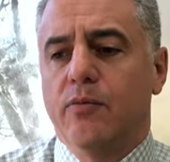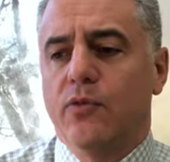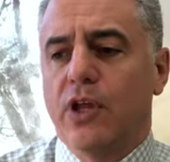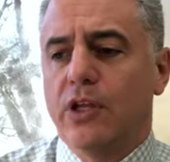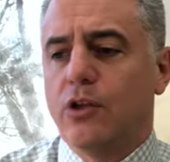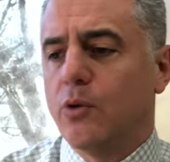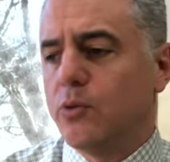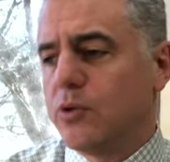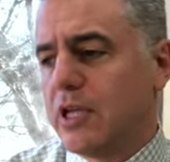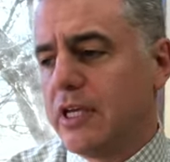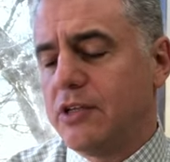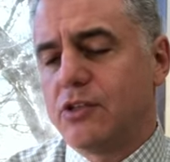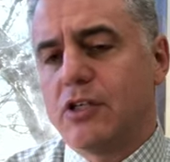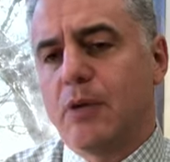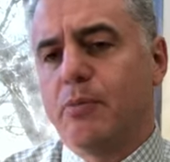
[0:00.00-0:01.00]
They don't
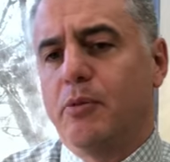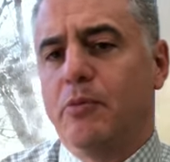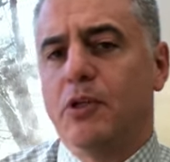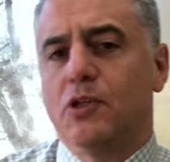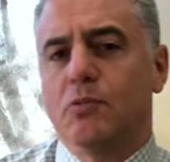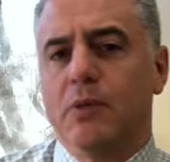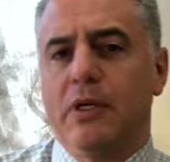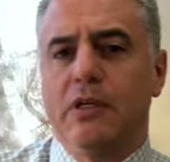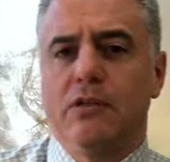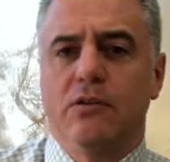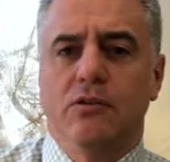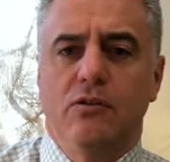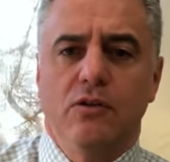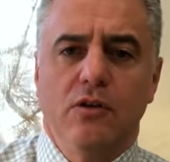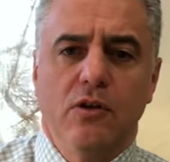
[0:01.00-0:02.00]
take supplements
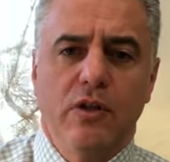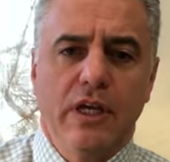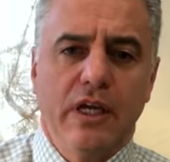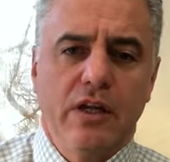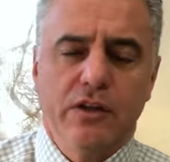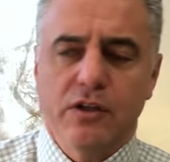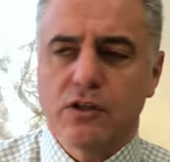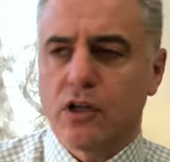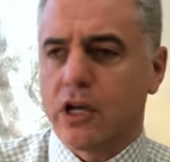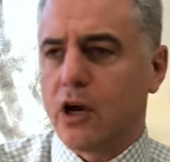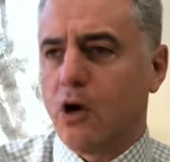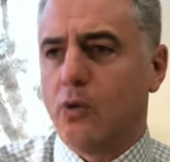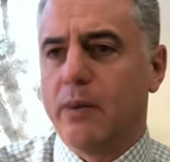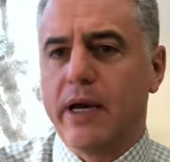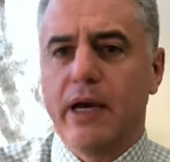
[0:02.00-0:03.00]
because, you know, they get on this like,
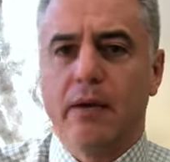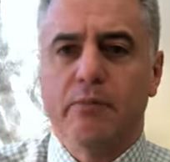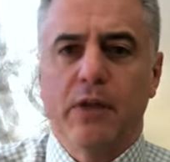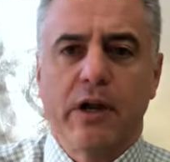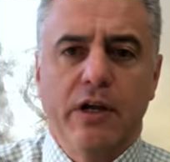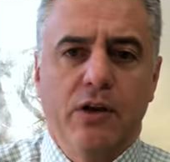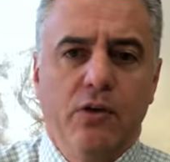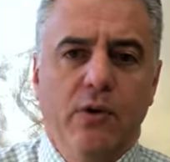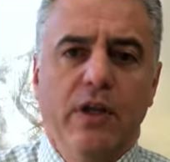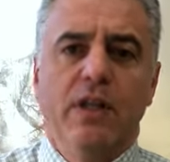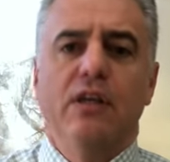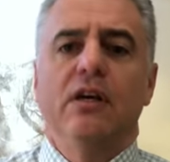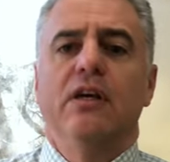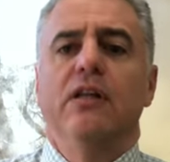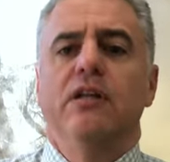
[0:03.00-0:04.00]
oh my God, I'm not going to do
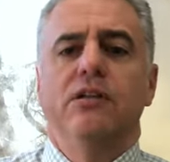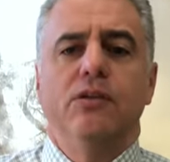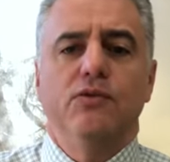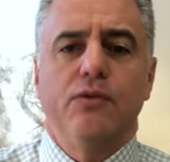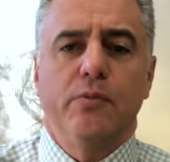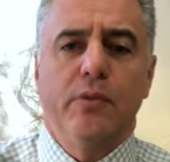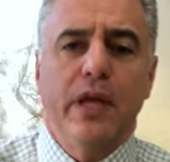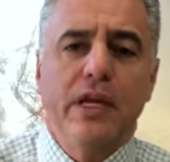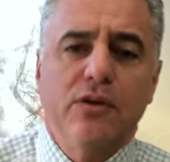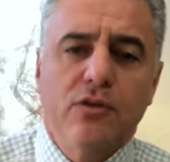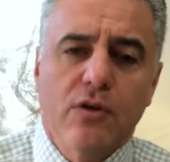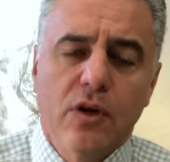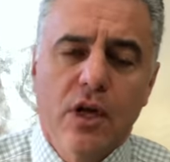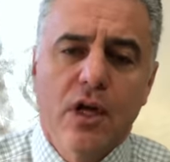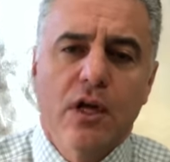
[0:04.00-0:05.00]
anything unless it's from
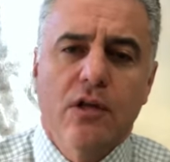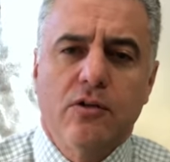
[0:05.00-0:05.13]
nature.